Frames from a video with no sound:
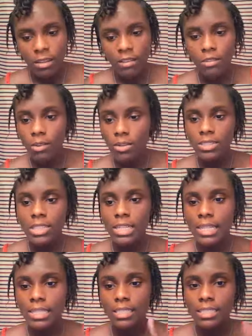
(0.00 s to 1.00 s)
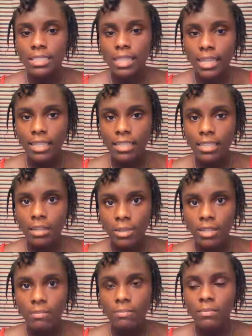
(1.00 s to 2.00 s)
Of course, there is a slight
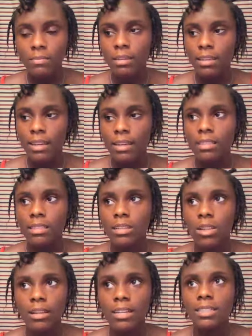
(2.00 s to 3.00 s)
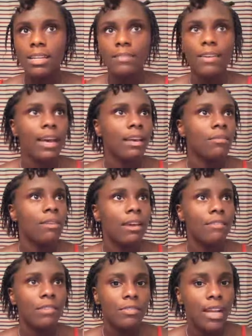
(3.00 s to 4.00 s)
limit. Like the longest I've had,
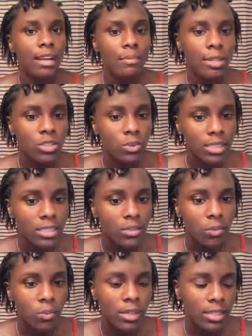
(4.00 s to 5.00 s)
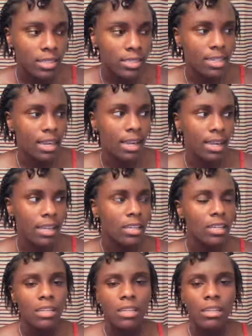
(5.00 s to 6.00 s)
I've ever had my twist was uh,
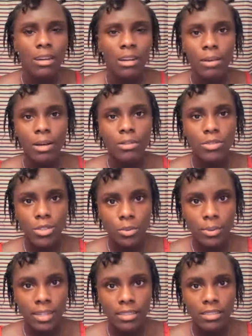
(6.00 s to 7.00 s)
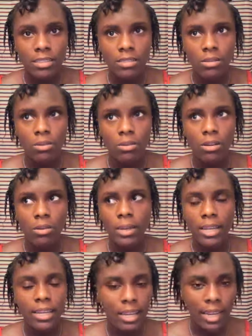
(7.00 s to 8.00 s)
about two weeks or a
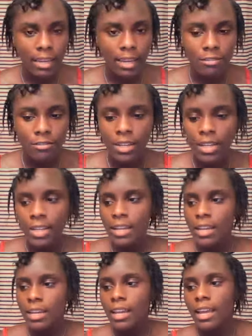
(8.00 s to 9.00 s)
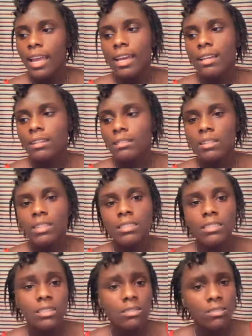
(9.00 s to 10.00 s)
week and a half, and it
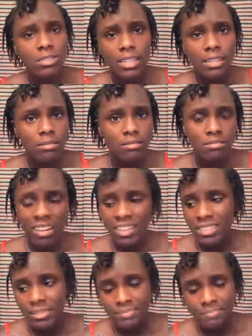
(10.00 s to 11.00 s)
still stayed nice.